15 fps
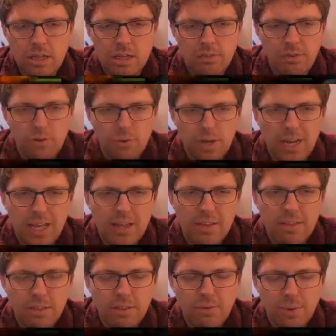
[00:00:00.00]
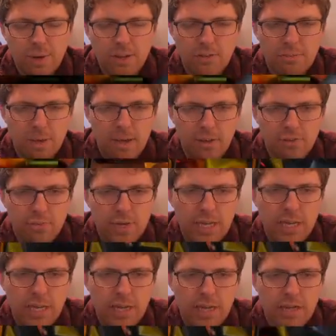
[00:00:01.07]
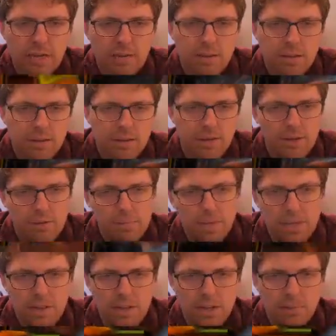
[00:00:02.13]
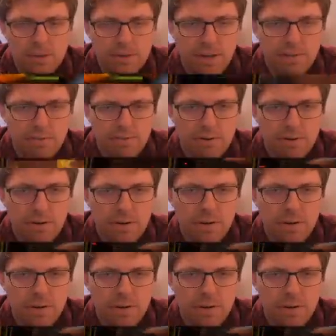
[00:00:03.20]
So getting the 3 spells we need could be a little bit tougher.